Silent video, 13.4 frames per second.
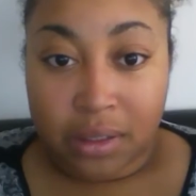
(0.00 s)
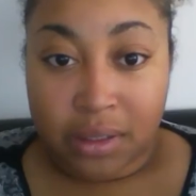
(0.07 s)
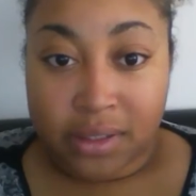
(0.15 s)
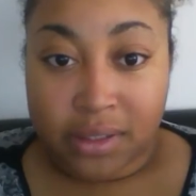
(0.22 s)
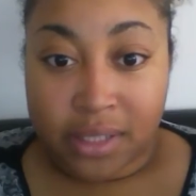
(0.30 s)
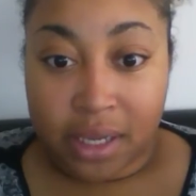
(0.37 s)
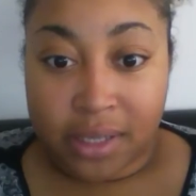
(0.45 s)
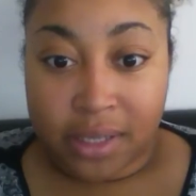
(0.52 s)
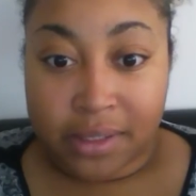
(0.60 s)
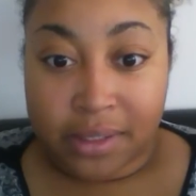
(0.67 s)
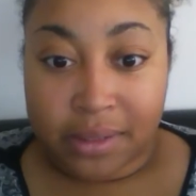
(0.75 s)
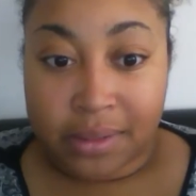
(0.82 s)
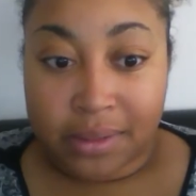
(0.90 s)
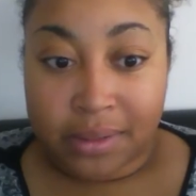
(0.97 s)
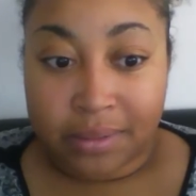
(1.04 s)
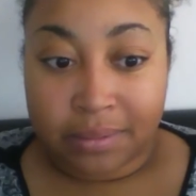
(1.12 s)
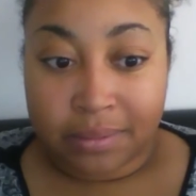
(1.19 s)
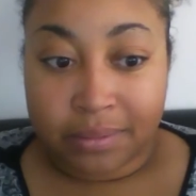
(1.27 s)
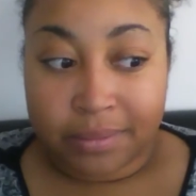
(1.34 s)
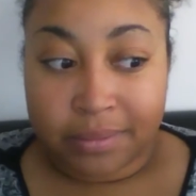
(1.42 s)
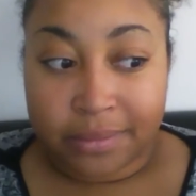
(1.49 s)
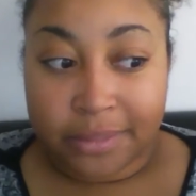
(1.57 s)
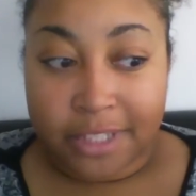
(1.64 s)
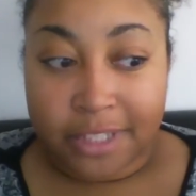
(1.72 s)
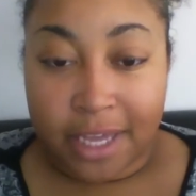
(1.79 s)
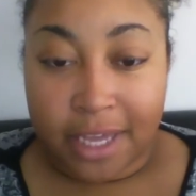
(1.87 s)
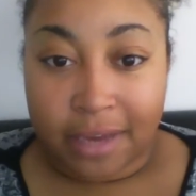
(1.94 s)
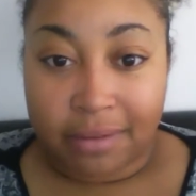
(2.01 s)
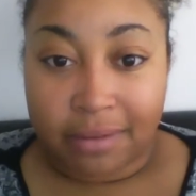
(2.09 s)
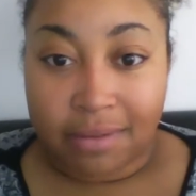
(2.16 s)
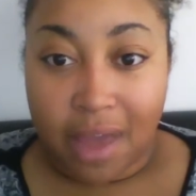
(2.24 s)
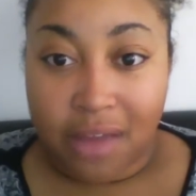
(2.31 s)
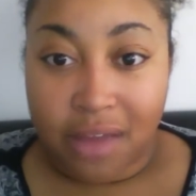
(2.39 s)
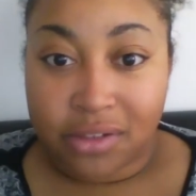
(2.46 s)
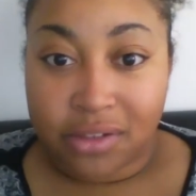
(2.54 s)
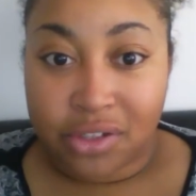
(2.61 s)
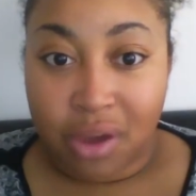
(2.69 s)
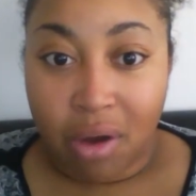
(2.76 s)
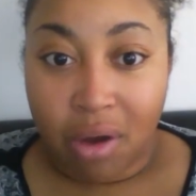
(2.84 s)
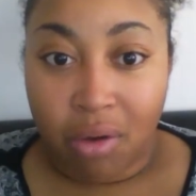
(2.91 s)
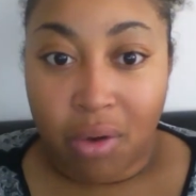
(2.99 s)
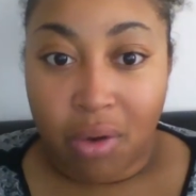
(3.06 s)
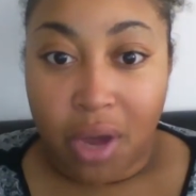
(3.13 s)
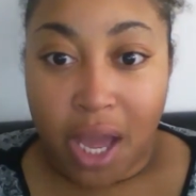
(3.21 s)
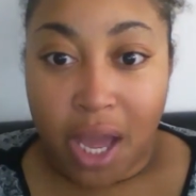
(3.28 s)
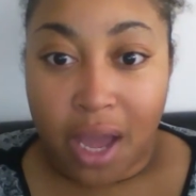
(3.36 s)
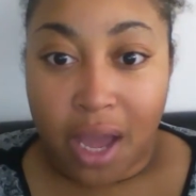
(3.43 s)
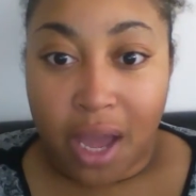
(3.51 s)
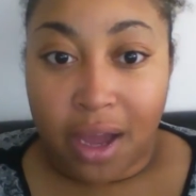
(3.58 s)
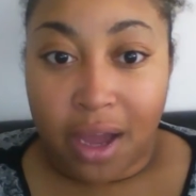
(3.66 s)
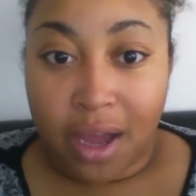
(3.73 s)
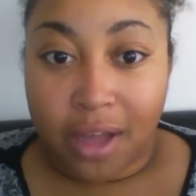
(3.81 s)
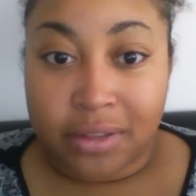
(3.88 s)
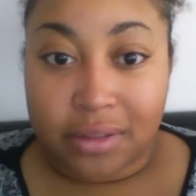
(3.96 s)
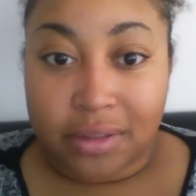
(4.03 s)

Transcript: a size 10 and so uh